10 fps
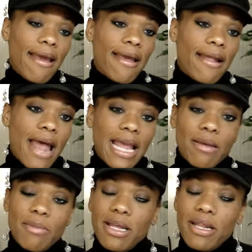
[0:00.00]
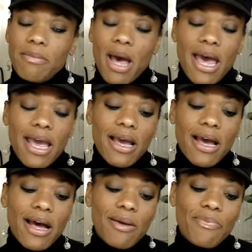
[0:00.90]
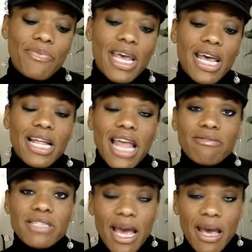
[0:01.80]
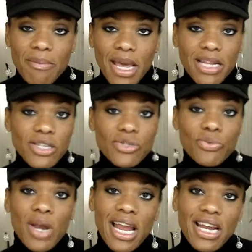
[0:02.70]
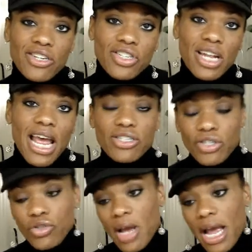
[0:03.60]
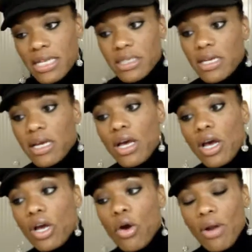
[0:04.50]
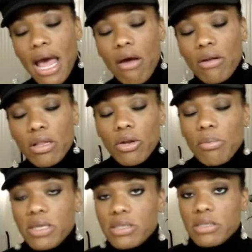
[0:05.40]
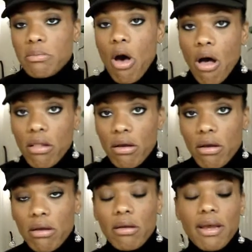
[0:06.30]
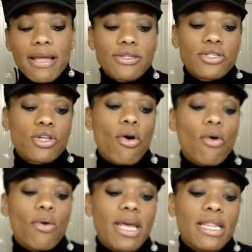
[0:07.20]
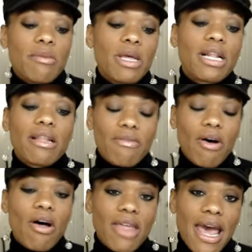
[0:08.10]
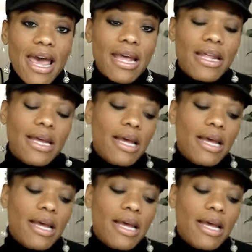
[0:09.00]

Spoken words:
and I am in my lifetime maintenance range, and actually trying to go down a little bit smaller. And so in the middle of all that,